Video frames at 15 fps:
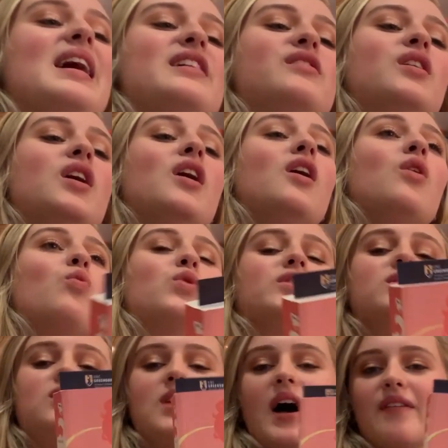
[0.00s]
I will
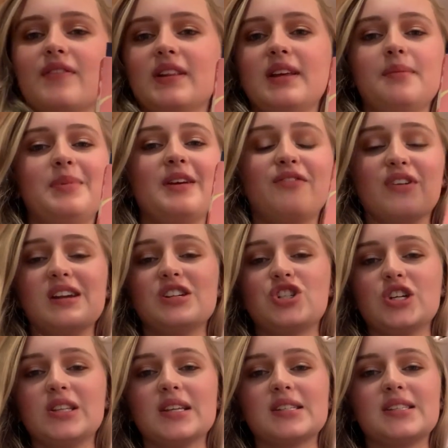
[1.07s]
definitely be
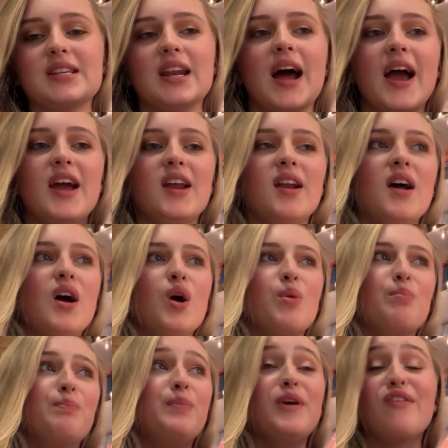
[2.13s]
finishing this tonight,
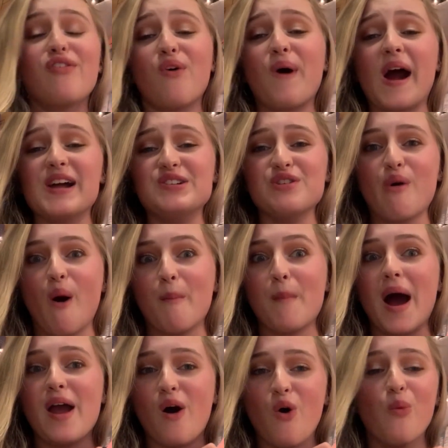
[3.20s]
before I do
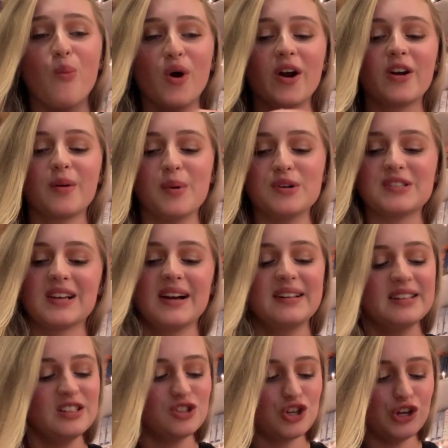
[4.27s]
my homework, most
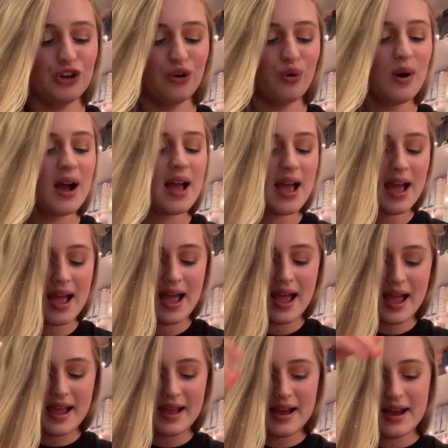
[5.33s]
likely too.
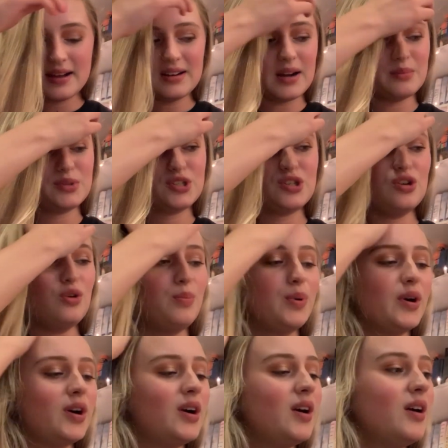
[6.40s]
And I'm
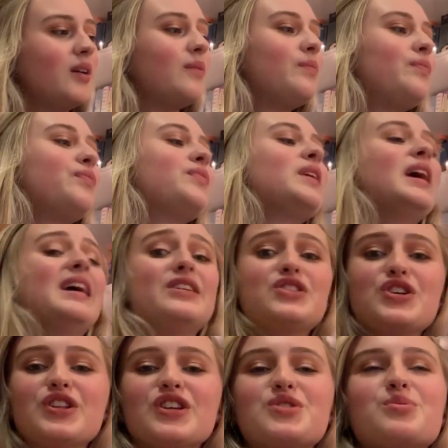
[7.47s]
super
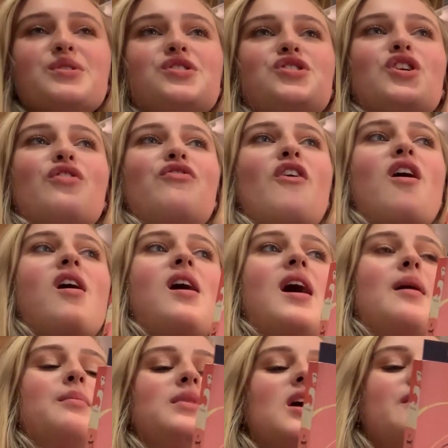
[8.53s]
into this one so far.
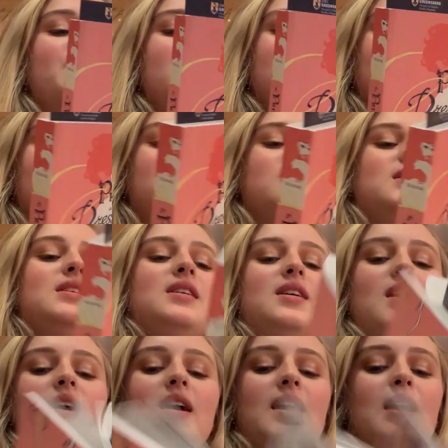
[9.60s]
I'm loving
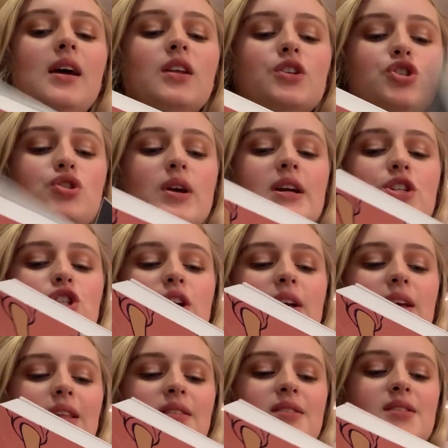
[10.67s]
the
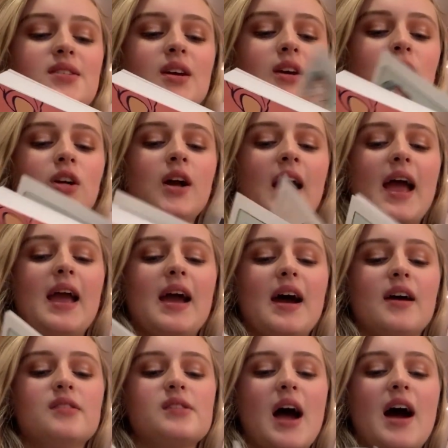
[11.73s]
illustrations,
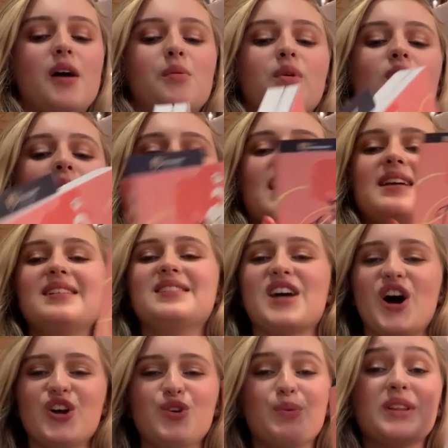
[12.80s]
and I will go ahead and
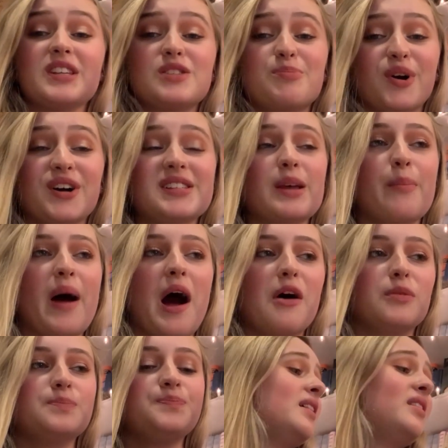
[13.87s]
tell you what this book is
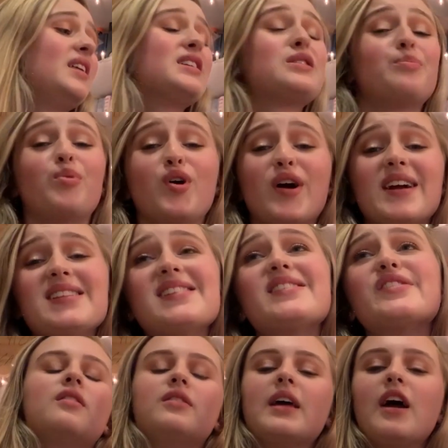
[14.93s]
about. This
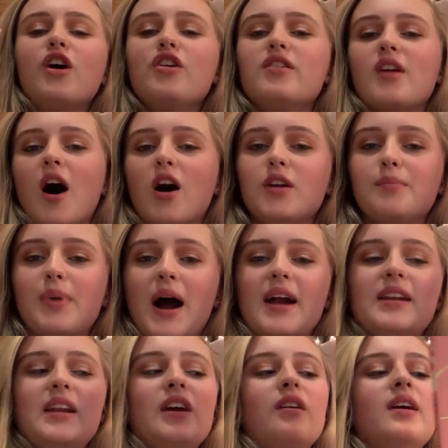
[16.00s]
prince, they're
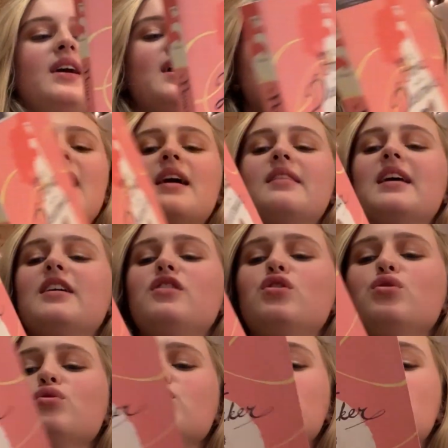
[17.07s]
non-binary. They
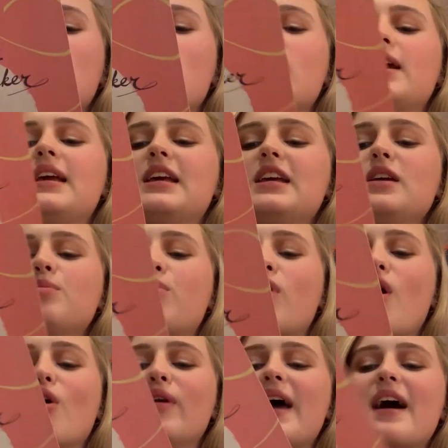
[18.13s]
use he
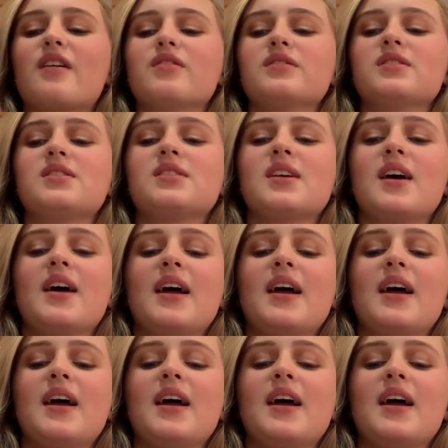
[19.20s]
pronouns